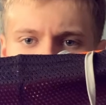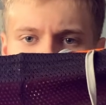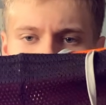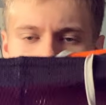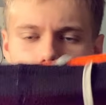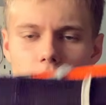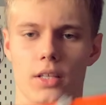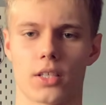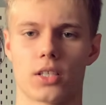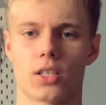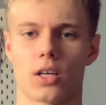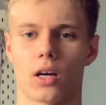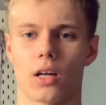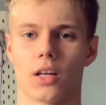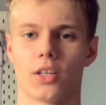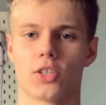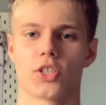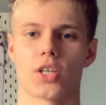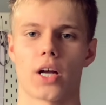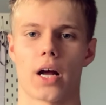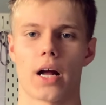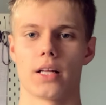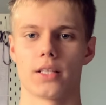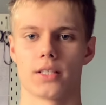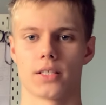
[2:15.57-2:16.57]
and this kind of
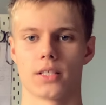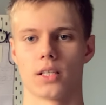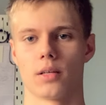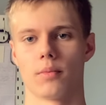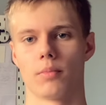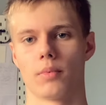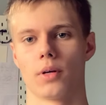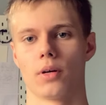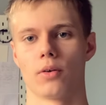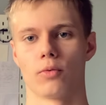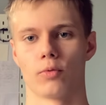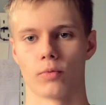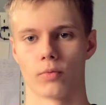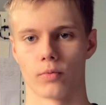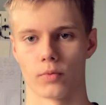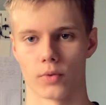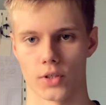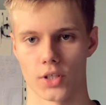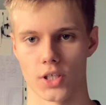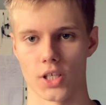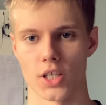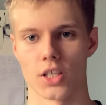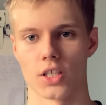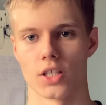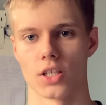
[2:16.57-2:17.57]
just adds in a bit of
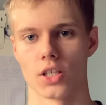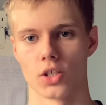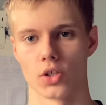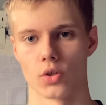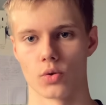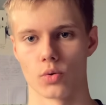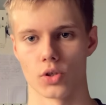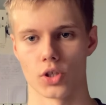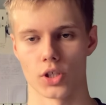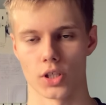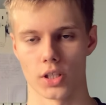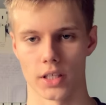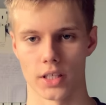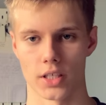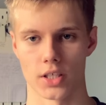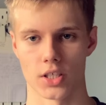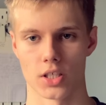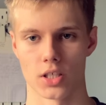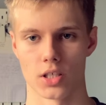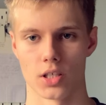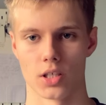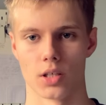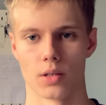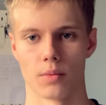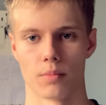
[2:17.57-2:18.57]
resistance, which
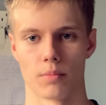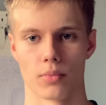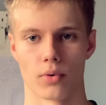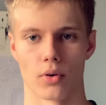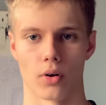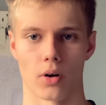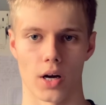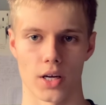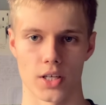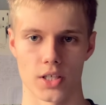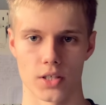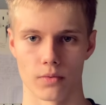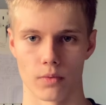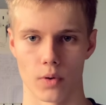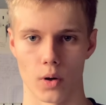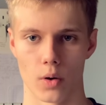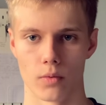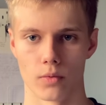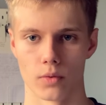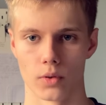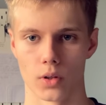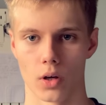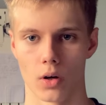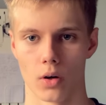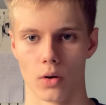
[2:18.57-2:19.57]
links to progressive
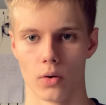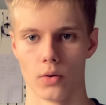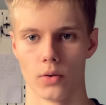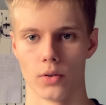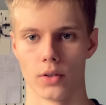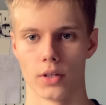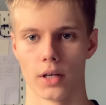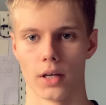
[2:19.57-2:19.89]
overload.